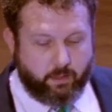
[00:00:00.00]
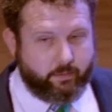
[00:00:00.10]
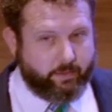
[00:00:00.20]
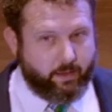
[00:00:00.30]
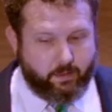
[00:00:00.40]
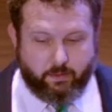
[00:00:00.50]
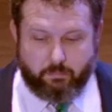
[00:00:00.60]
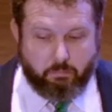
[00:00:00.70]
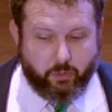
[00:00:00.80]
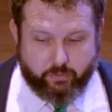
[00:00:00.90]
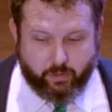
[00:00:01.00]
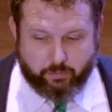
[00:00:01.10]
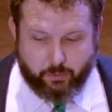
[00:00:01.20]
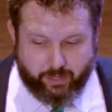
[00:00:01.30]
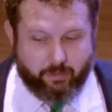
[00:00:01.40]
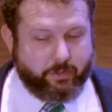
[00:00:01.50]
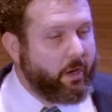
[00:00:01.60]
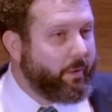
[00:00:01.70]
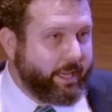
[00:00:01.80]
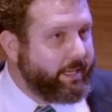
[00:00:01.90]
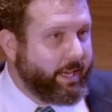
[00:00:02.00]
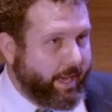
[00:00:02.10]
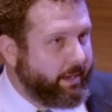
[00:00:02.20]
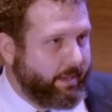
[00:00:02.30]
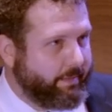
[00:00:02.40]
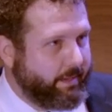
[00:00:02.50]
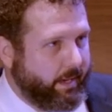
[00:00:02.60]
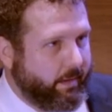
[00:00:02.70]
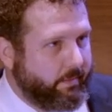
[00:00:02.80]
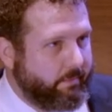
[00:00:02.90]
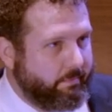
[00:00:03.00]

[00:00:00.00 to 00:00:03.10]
Second is, most customers have no idea how to get the data.